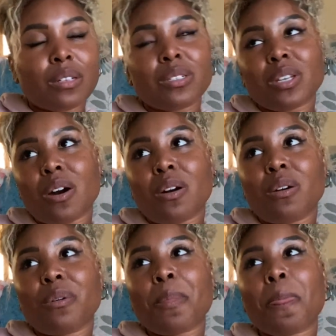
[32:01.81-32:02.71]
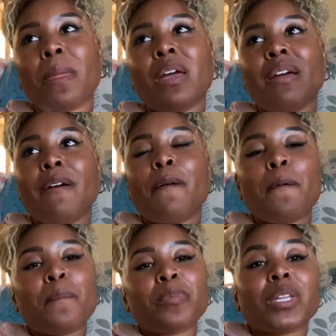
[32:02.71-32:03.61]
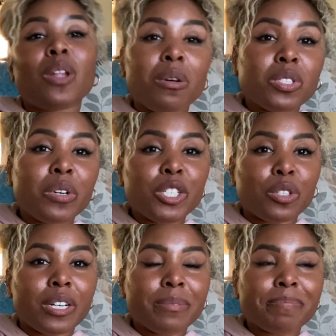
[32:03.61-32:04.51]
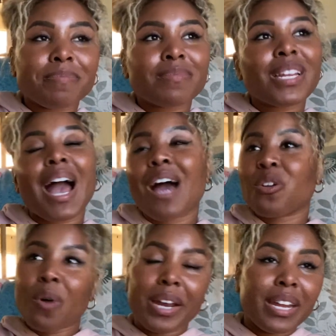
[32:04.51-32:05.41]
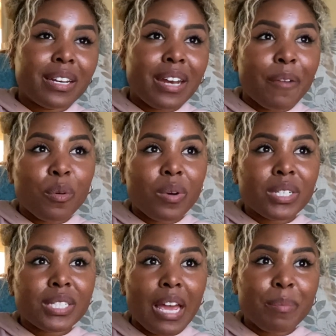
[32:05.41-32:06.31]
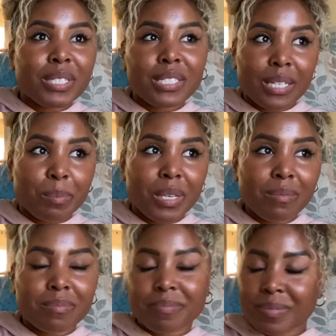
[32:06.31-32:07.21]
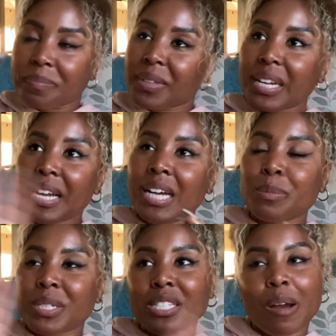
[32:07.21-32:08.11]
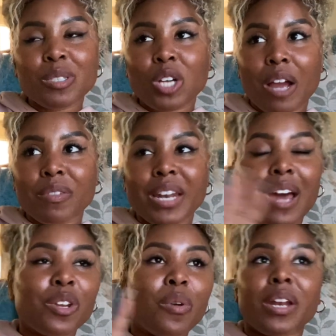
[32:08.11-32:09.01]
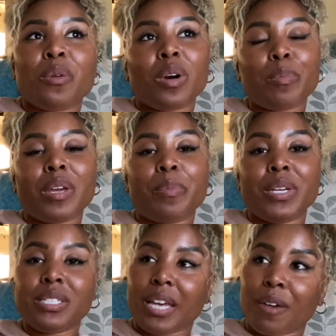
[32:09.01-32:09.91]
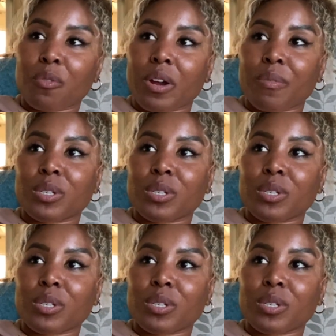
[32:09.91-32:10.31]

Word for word: So long story short, I knew I never wanted to stay in Mississippi as much as I was traveling. I knew I didn't want to be a PTA forever.